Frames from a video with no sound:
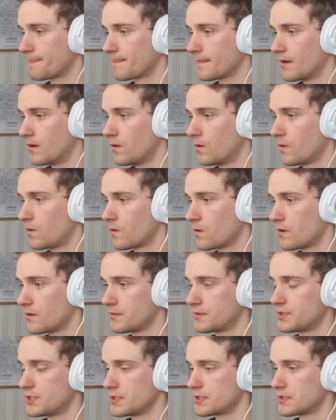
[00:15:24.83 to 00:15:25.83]
or
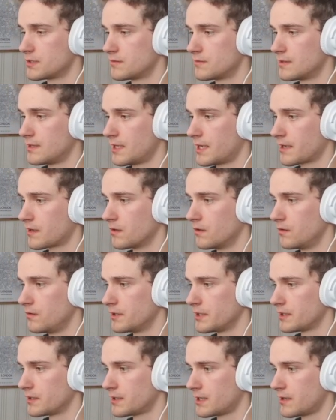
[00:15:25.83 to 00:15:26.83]
just like
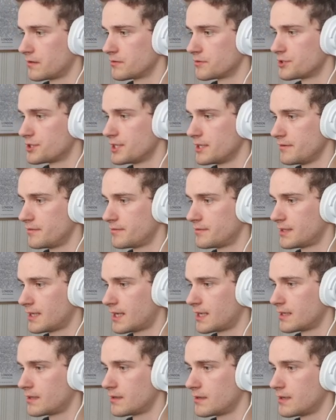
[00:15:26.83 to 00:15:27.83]
holding down Shift
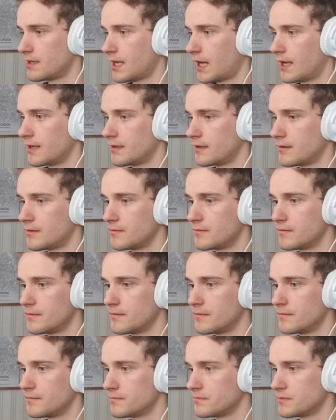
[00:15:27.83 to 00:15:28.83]
and
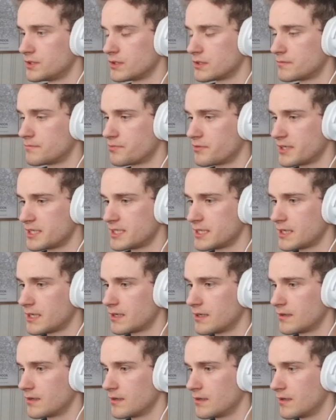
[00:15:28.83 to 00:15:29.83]
just pressing
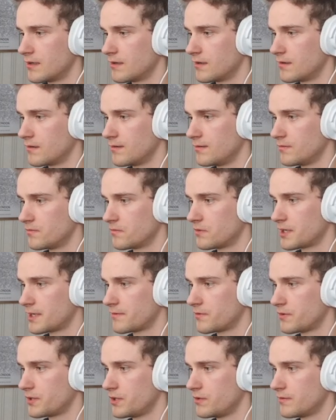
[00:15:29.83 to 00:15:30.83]

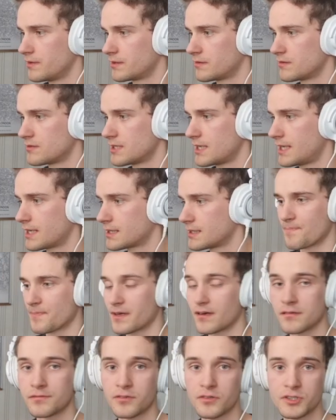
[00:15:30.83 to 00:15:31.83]
whatever you want to select.
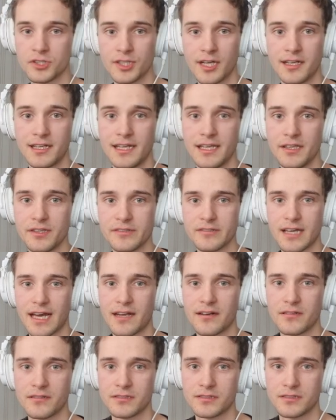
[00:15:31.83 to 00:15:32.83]
Unfortunately, you
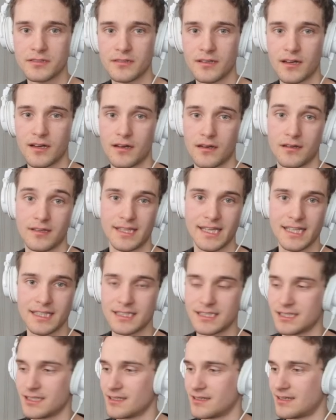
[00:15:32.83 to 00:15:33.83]
cannot
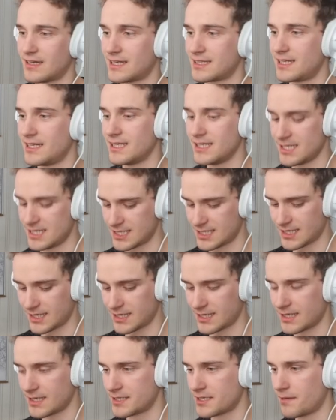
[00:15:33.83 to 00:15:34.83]
yet at least
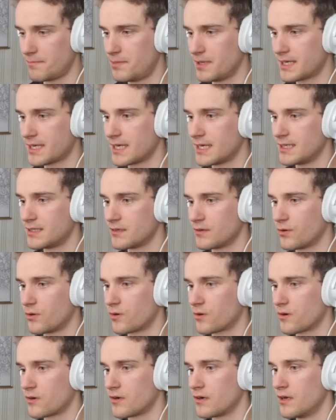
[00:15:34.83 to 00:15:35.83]
duplicate
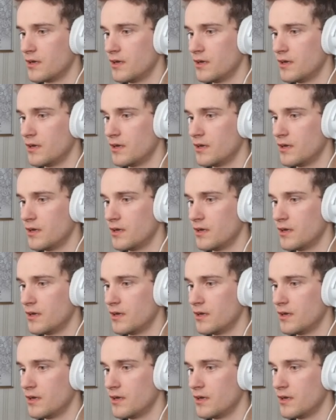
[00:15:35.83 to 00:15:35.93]
or